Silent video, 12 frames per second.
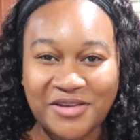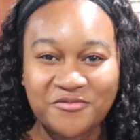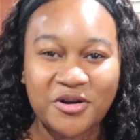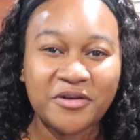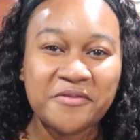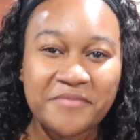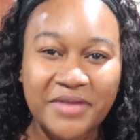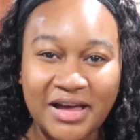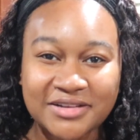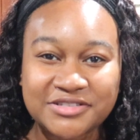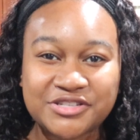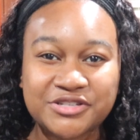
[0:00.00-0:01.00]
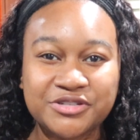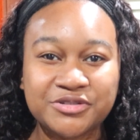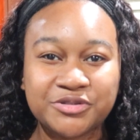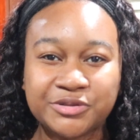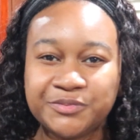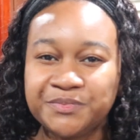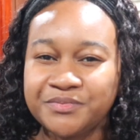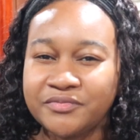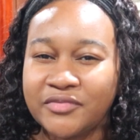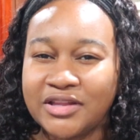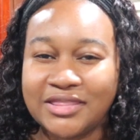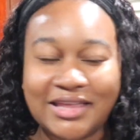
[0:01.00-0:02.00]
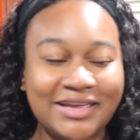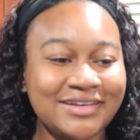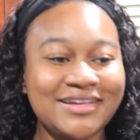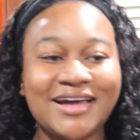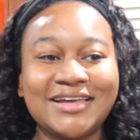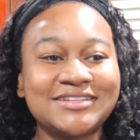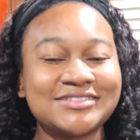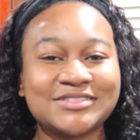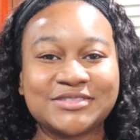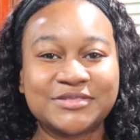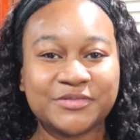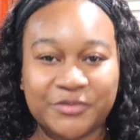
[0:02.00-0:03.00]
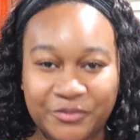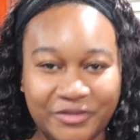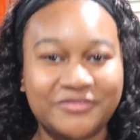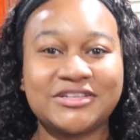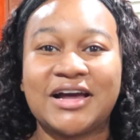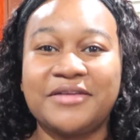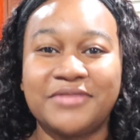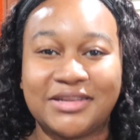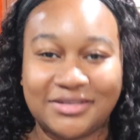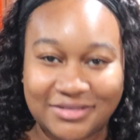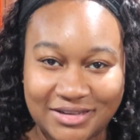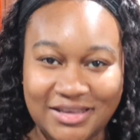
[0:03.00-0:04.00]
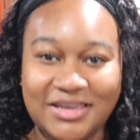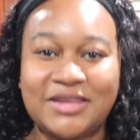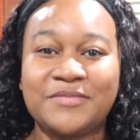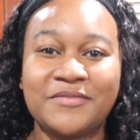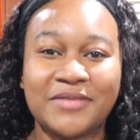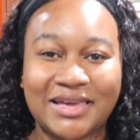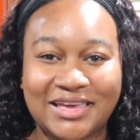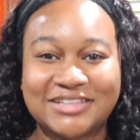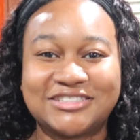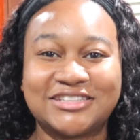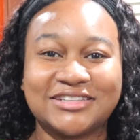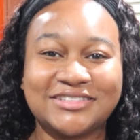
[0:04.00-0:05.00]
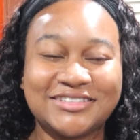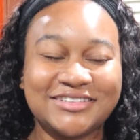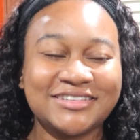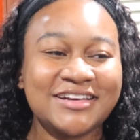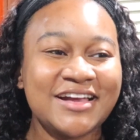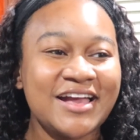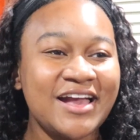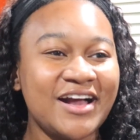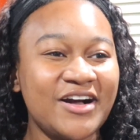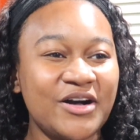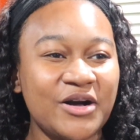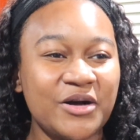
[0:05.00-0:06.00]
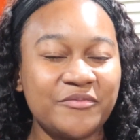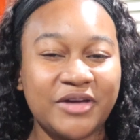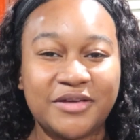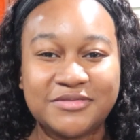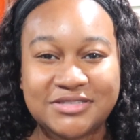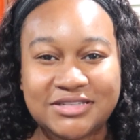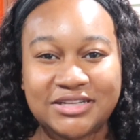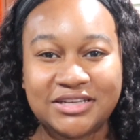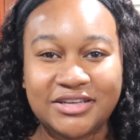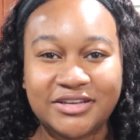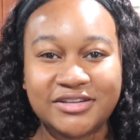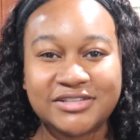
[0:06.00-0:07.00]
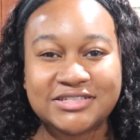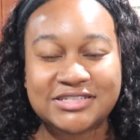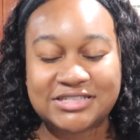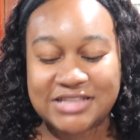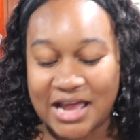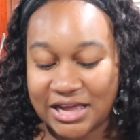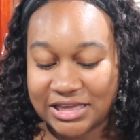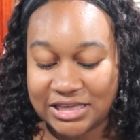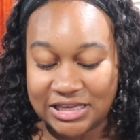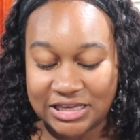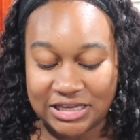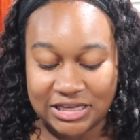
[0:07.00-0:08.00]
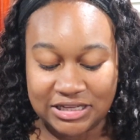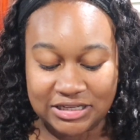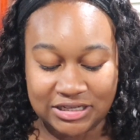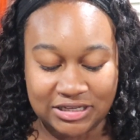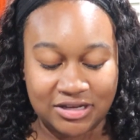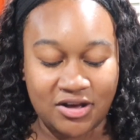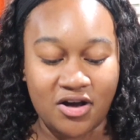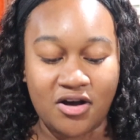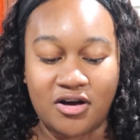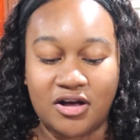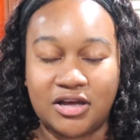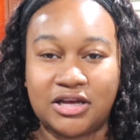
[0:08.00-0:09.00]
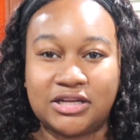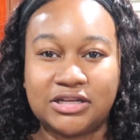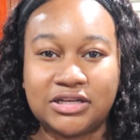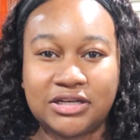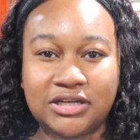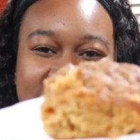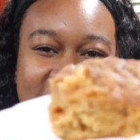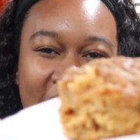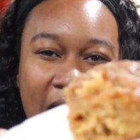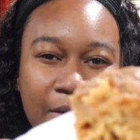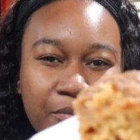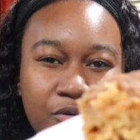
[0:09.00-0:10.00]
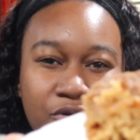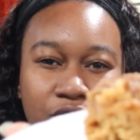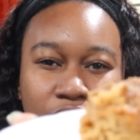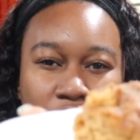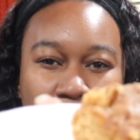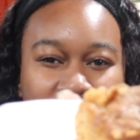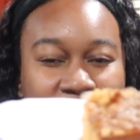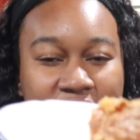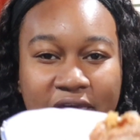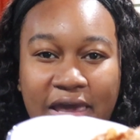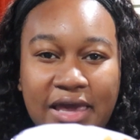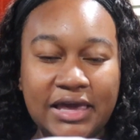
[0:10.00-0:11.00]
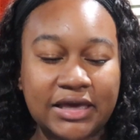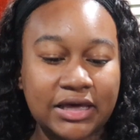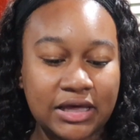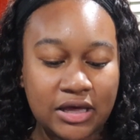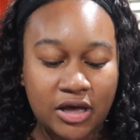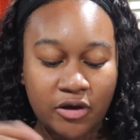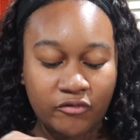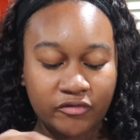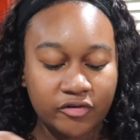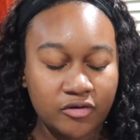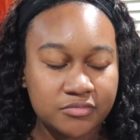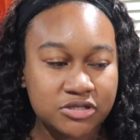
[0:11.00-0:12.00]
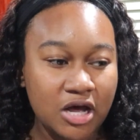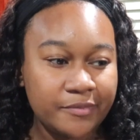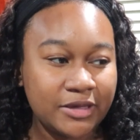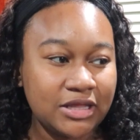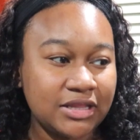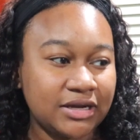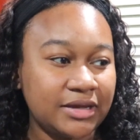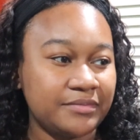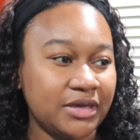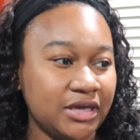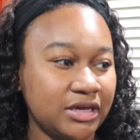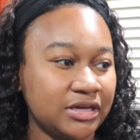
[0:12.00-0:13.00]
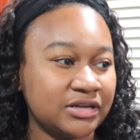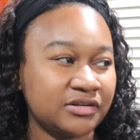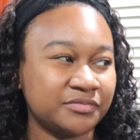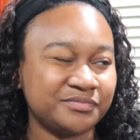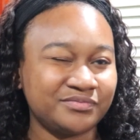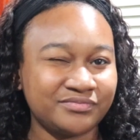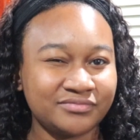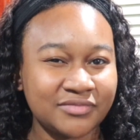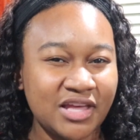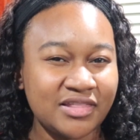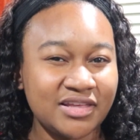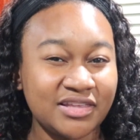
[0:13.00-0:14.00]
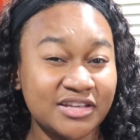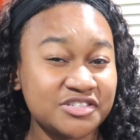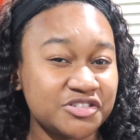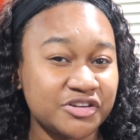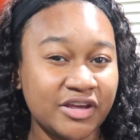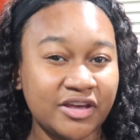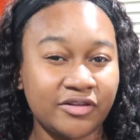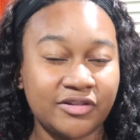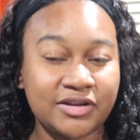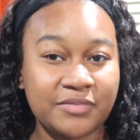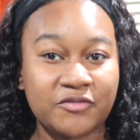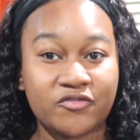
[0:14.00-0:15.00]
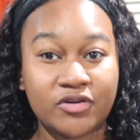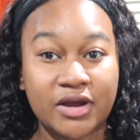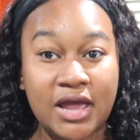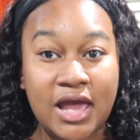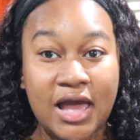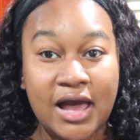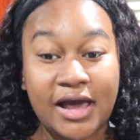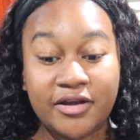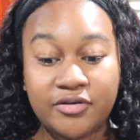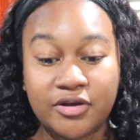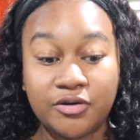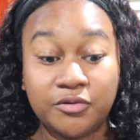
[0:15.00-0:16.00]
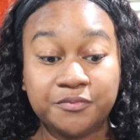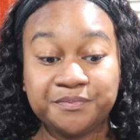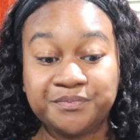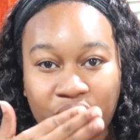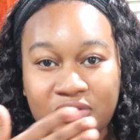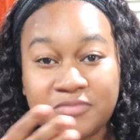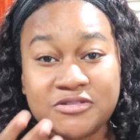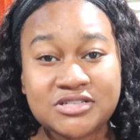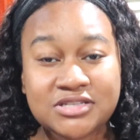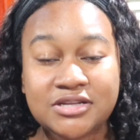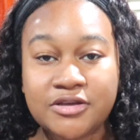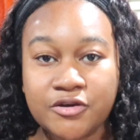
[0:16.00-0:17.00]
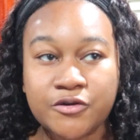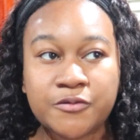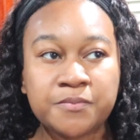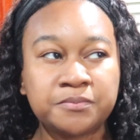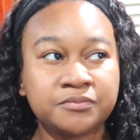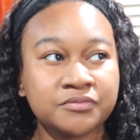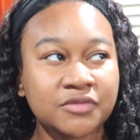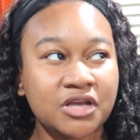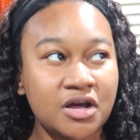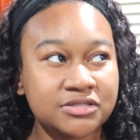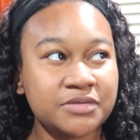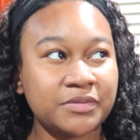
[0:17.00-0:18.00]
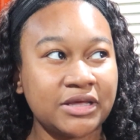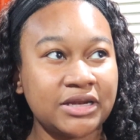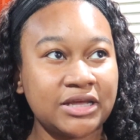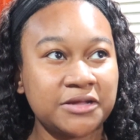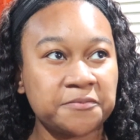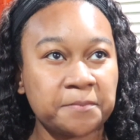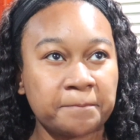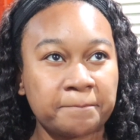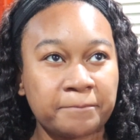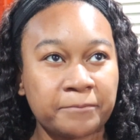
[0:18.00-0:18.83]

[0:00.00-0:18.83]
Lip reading: and welcome back to Late Nights with Diamond in my kitchen. I'm sitting here snacking on, is apple coffee cake with a corn topping that I made, I think yesterday or the day before. I don't know. I'm just sitting here contemplating